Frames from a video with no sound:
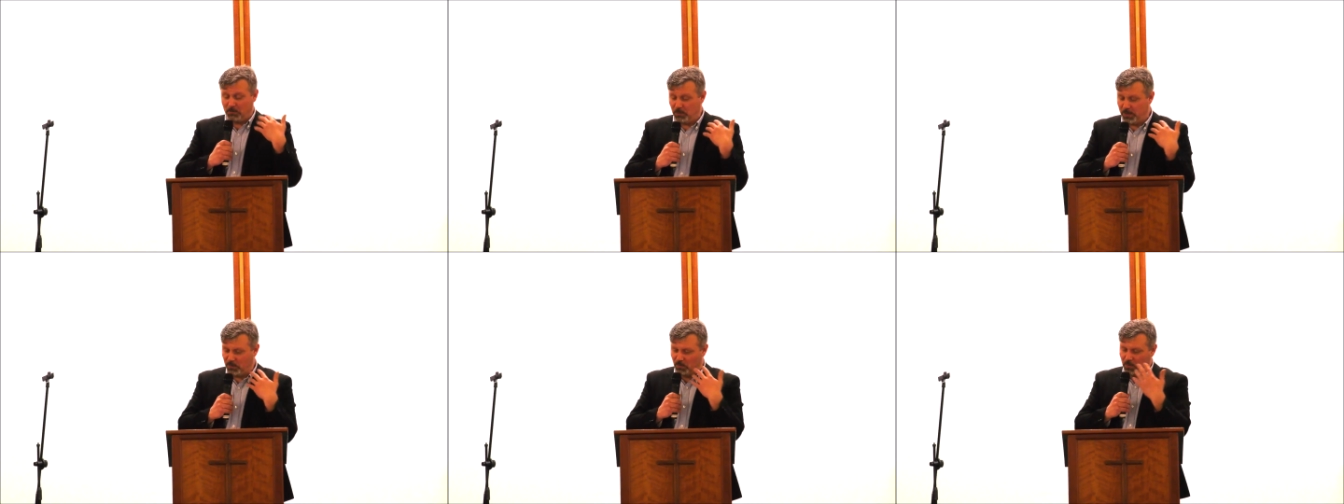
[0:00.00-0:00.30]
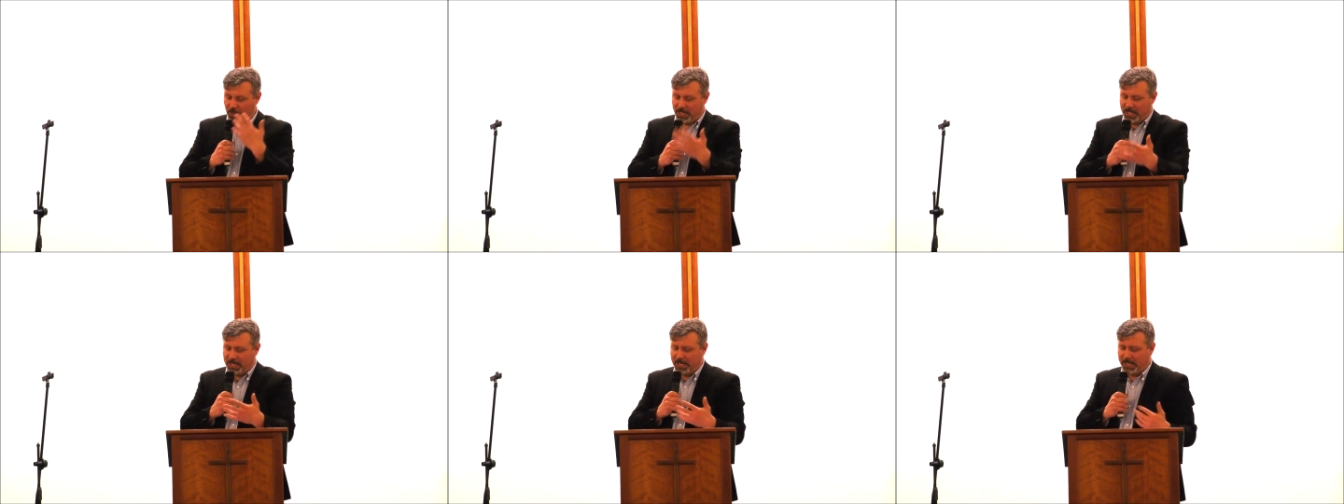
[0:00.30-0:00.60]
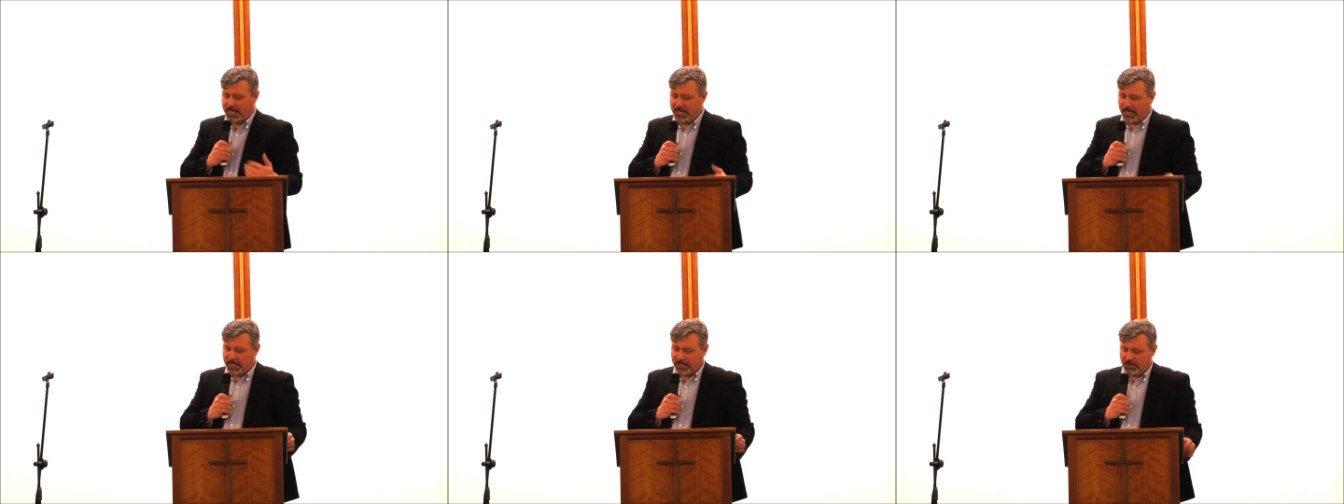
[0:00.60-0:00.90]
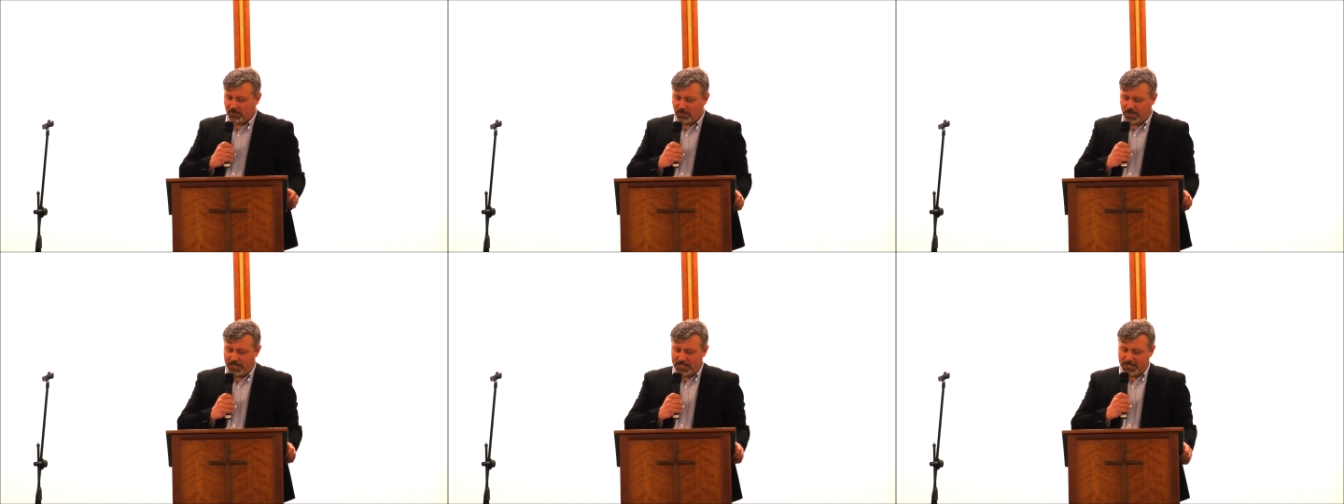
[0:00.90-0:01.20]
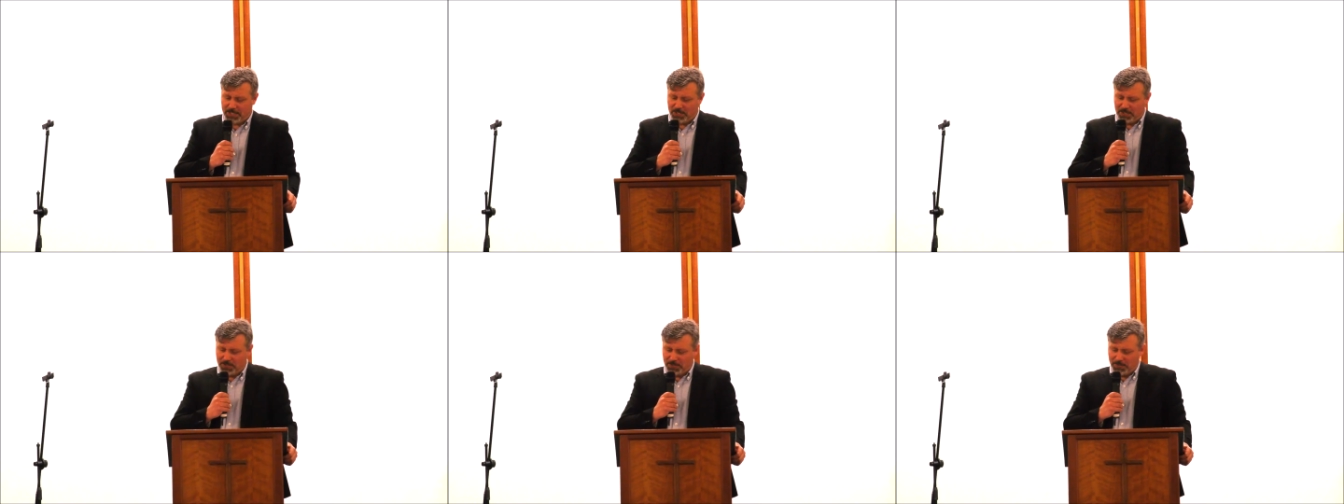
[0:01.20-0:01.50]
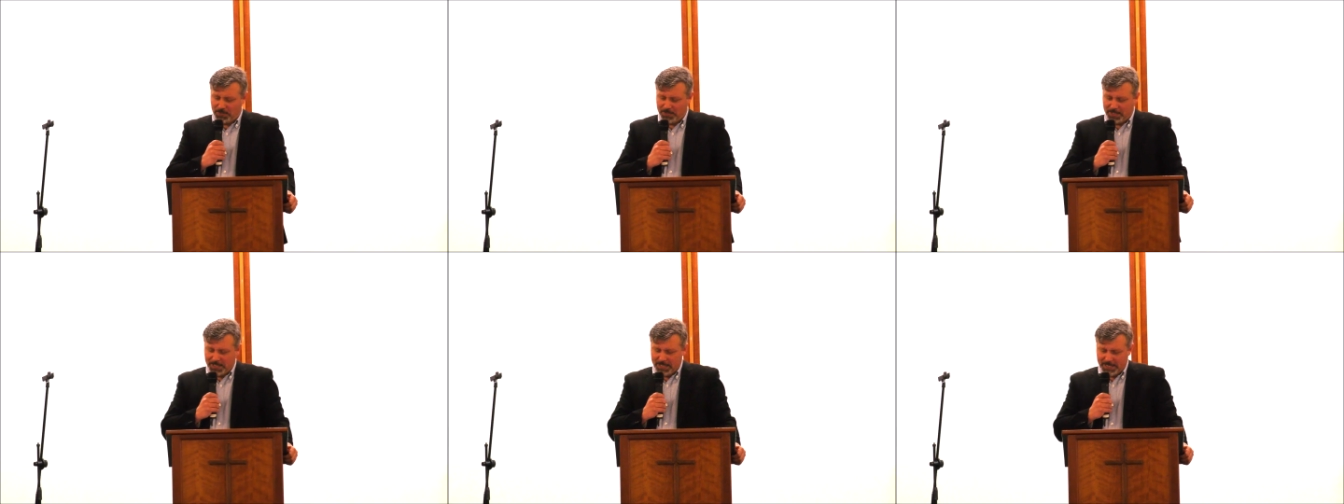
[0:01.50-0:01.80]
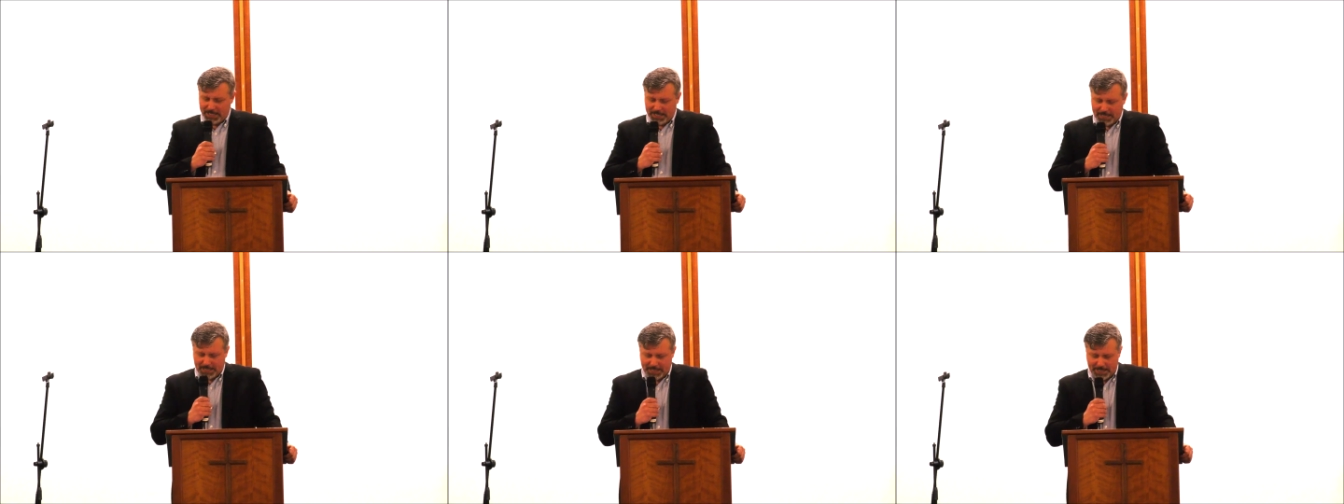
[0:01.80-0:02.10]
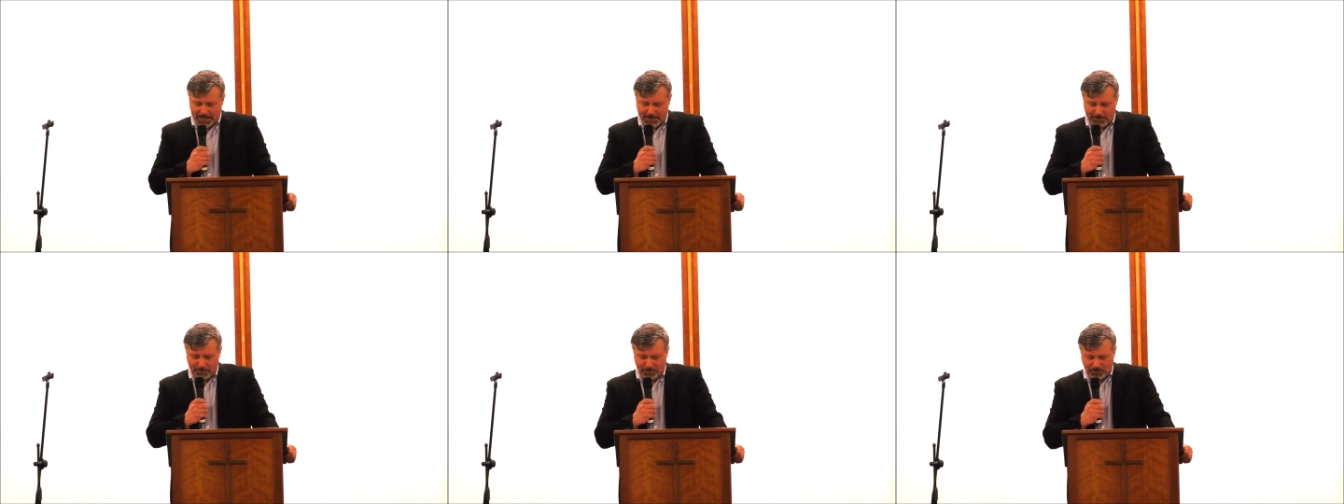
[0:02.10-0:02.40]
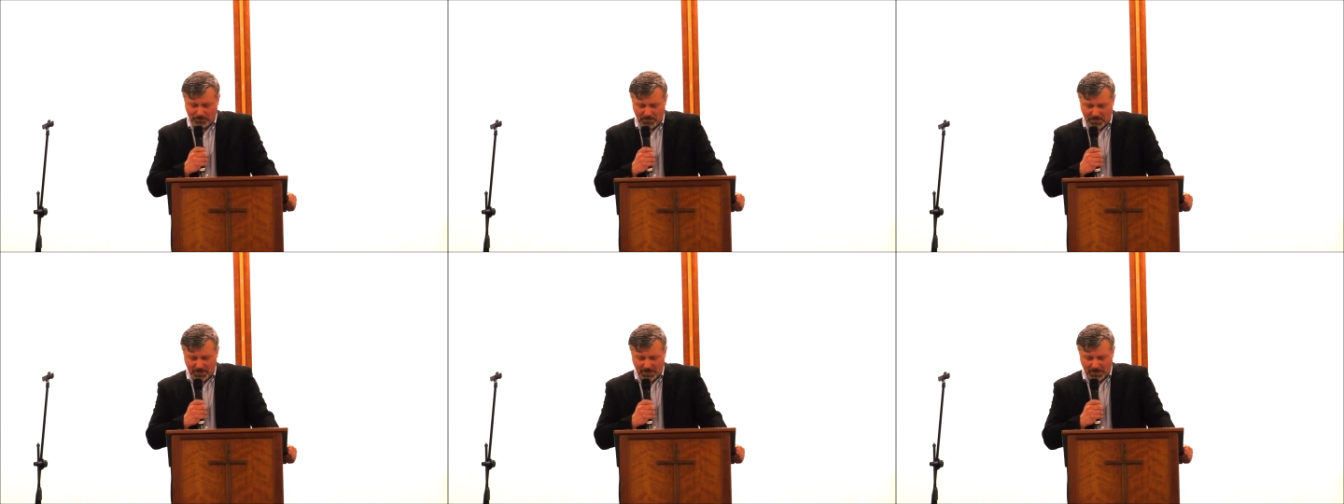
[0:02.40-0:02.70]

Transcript: when we try to. Um,